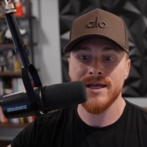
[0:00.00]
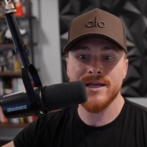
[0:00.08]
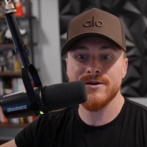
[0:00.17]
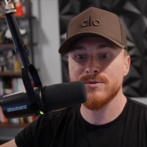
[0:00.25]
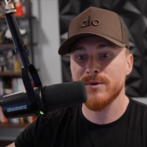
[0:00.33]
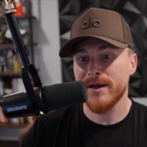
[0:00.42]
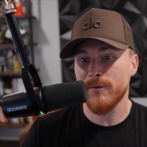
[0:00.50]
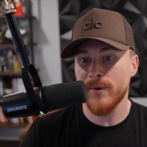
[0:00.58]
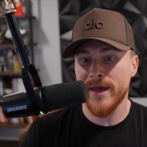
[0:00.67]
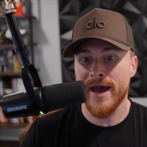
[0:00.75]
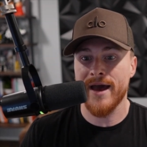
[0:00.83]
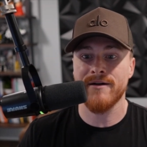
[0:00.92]
Here's what
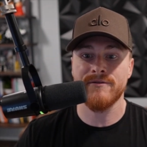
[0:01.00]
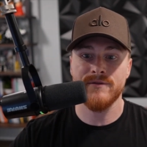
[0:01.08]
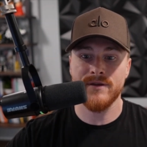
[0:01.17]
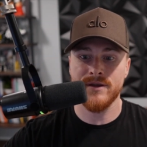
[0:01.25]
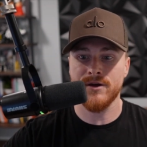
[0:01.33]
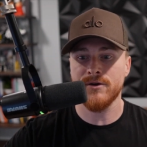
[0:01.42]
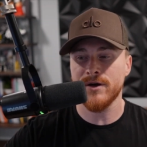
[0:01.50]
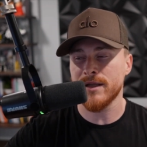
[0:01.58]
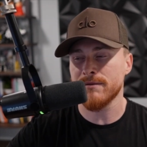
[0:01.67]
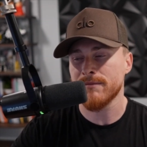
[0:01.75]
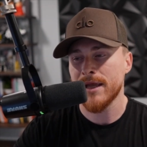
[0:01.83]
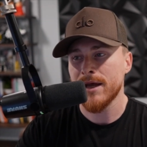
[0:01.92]
we have, you know,
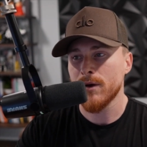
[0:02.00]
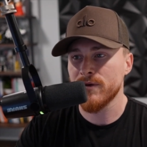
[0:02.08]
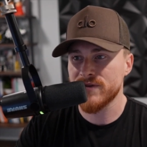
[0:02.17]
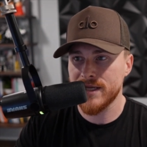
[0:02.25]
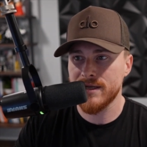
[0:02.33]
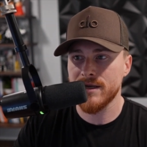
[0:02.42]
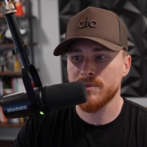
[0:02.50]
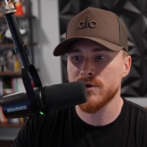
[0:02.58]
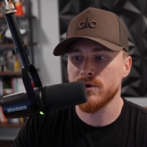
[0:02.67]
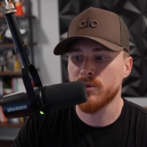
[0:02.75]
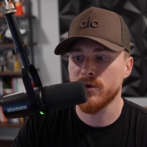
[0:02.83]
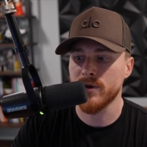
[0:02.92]
and we've set it up
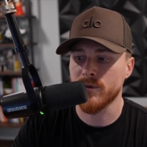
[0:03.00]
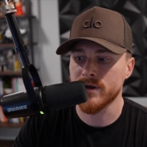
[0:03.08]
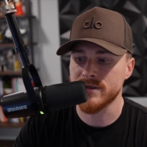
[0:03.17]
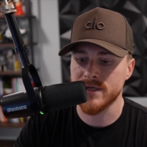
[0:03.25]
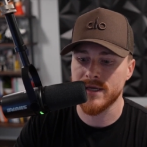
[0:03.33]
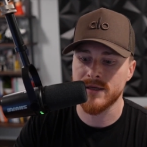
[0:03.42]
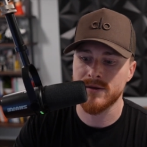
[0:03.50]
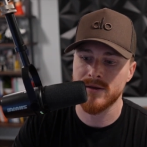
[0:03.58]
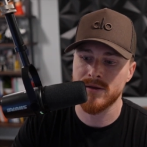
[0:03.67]
to a point where it's like,